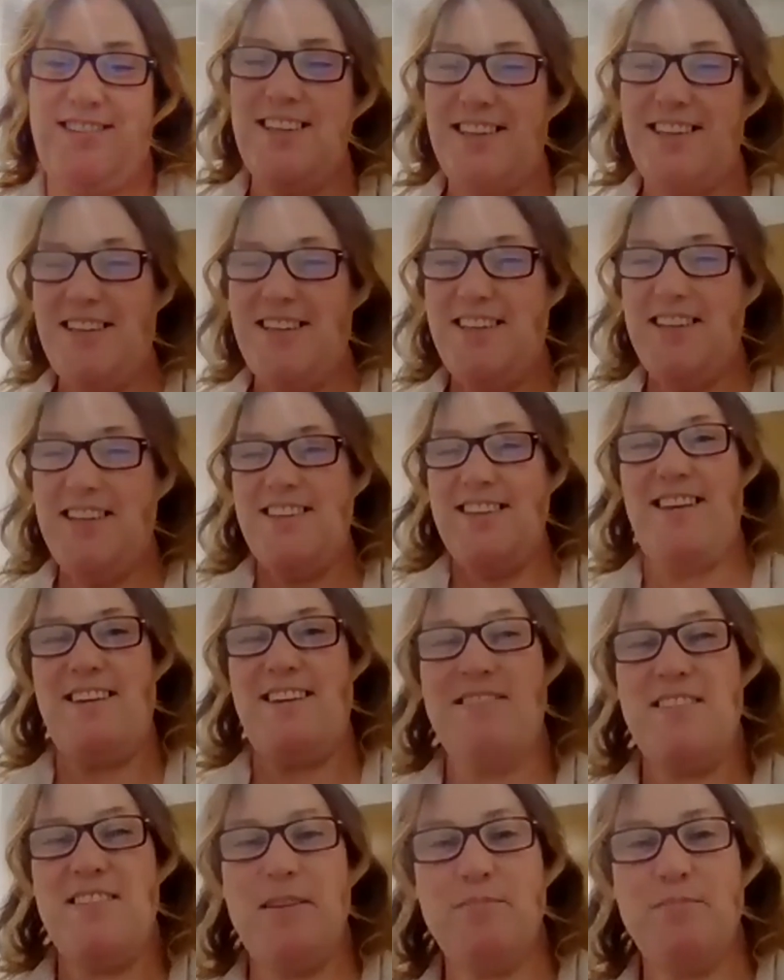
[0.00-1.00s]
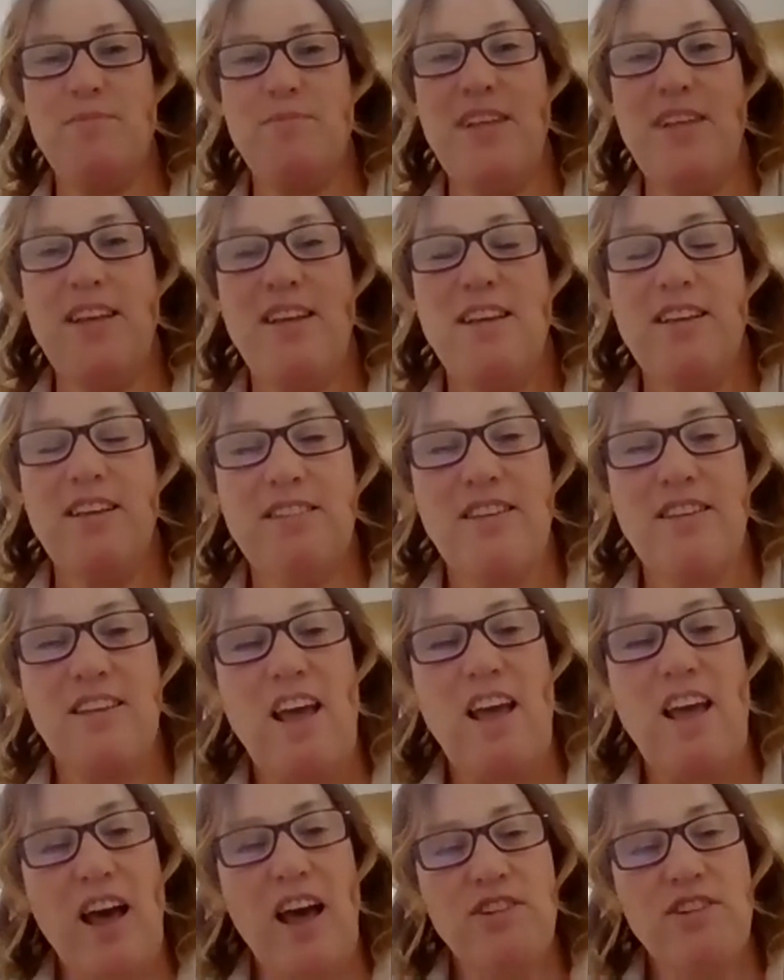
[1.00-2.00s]
So I
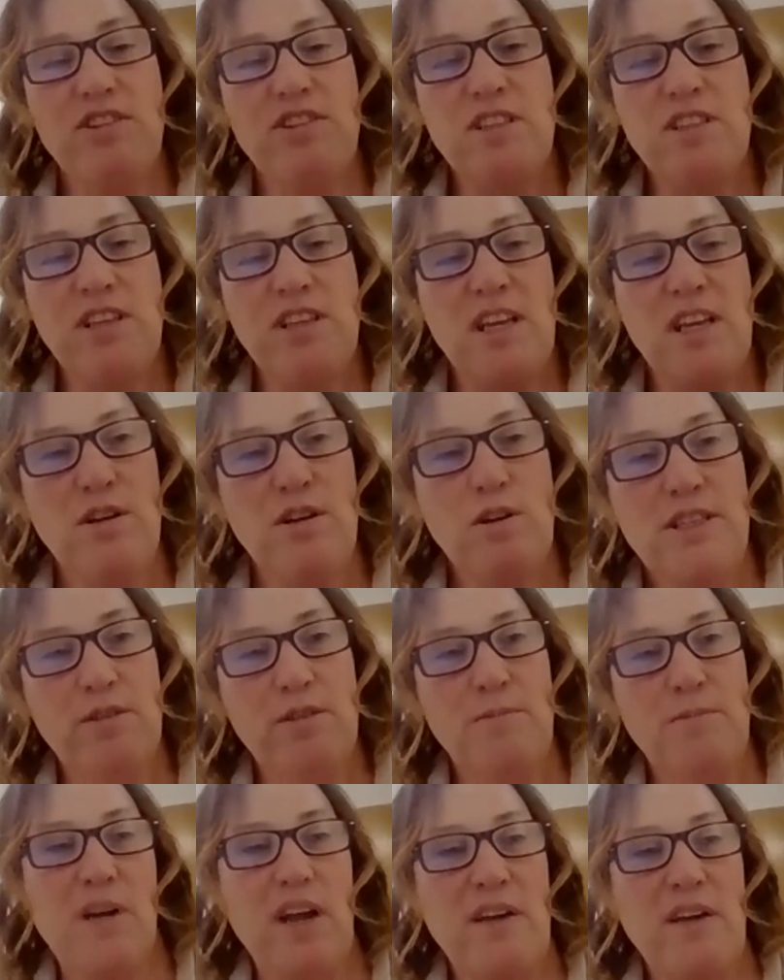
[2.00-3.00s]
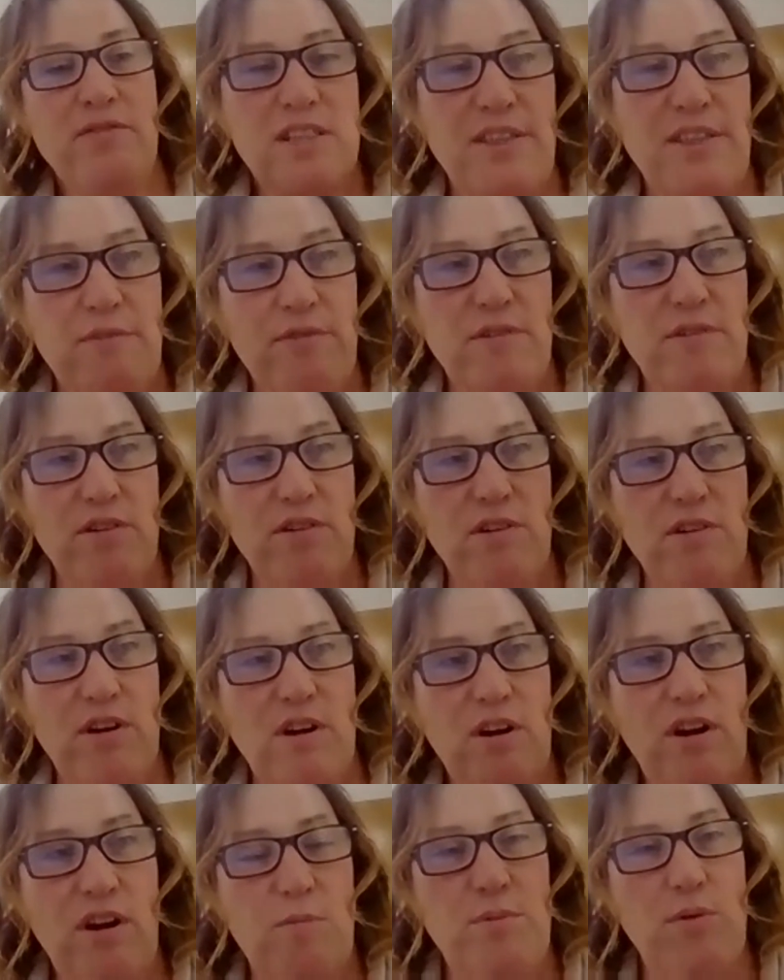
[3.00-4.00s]
just had a question. I mean, I visit South Africa a
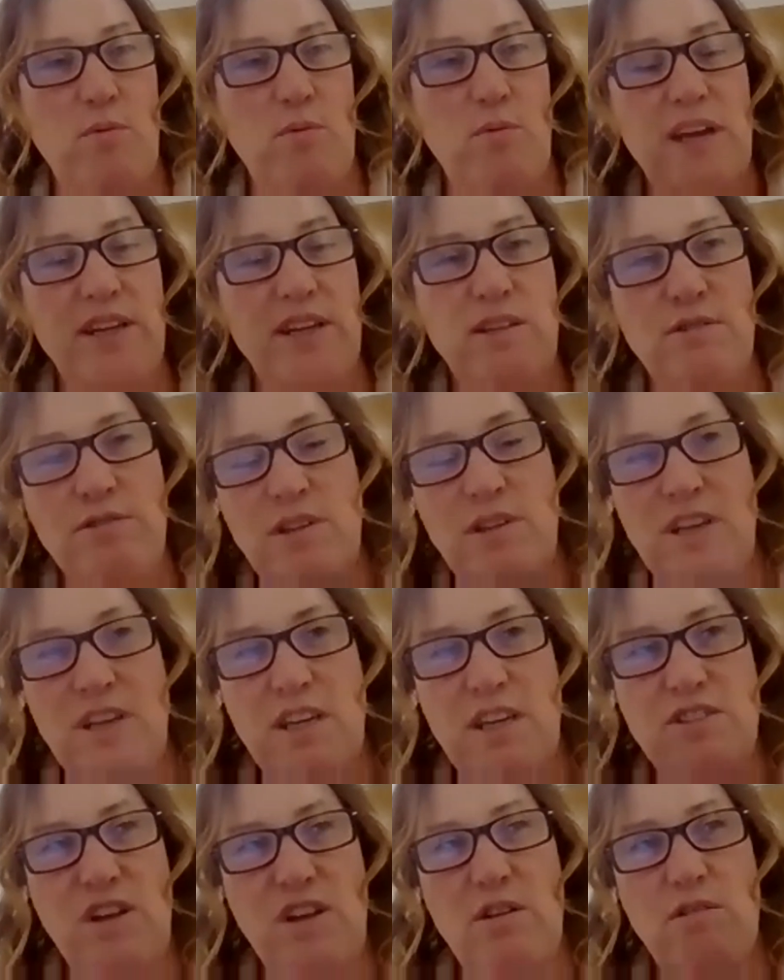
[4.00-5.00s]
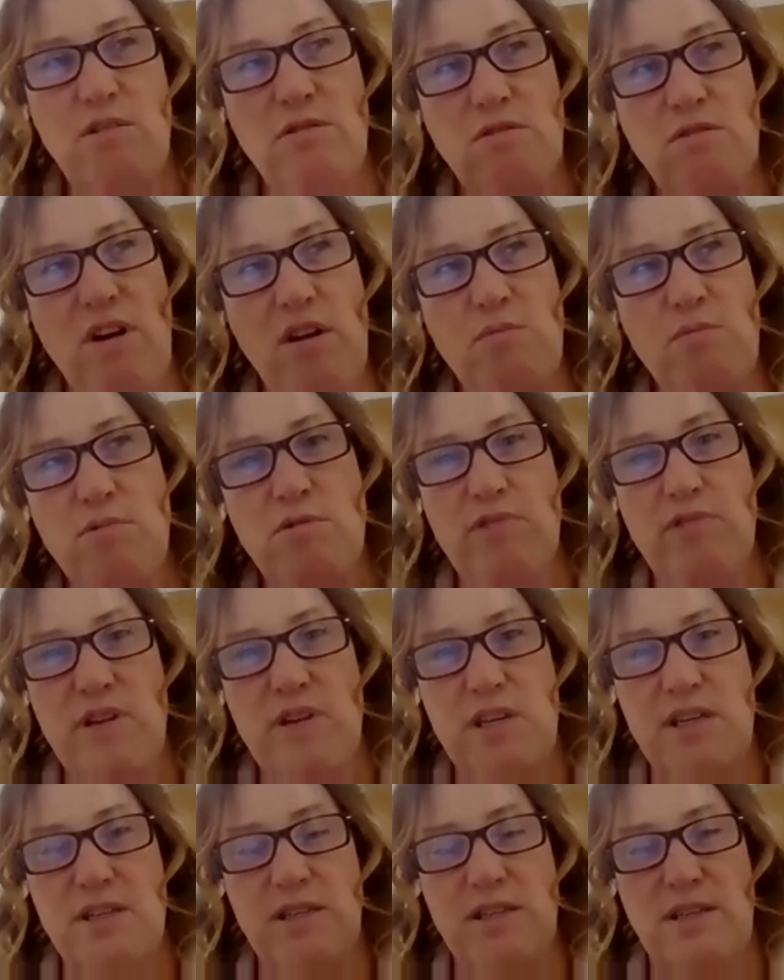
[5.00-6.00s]
lot, but why do you think they don't grow more
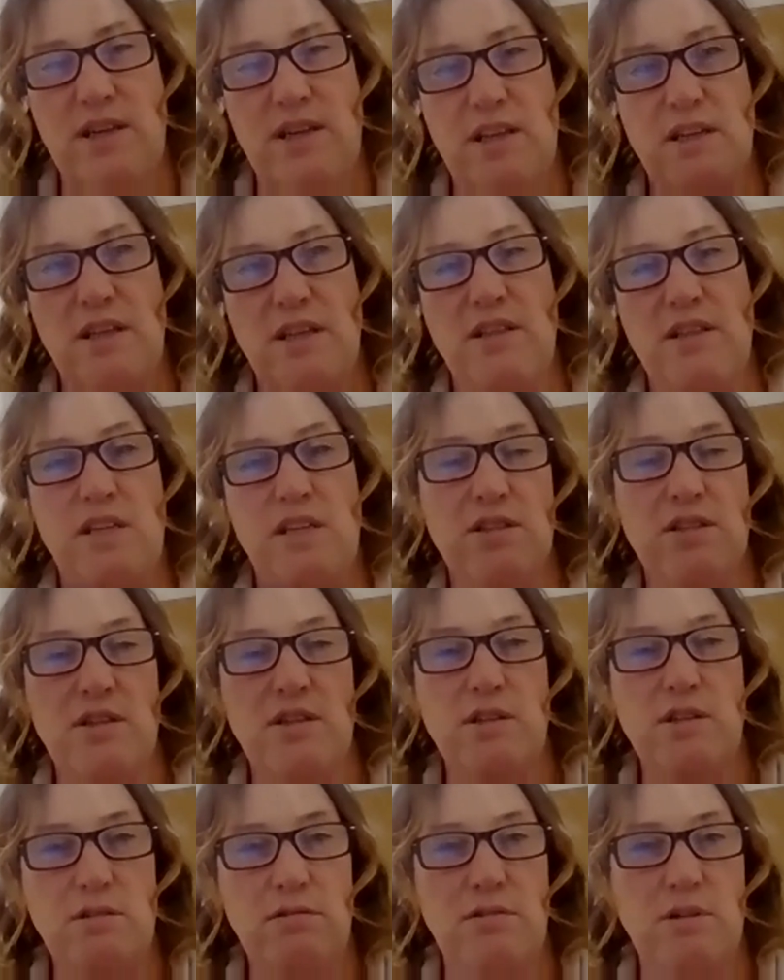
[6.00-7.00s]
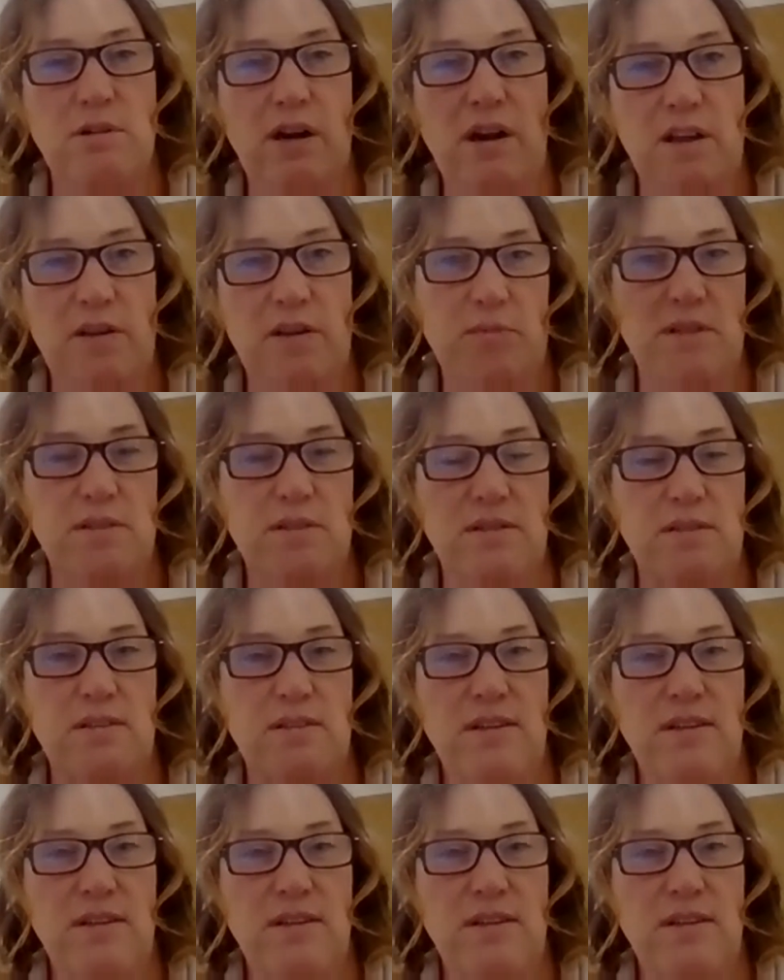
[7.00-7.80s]
Riesling in these cooler climates?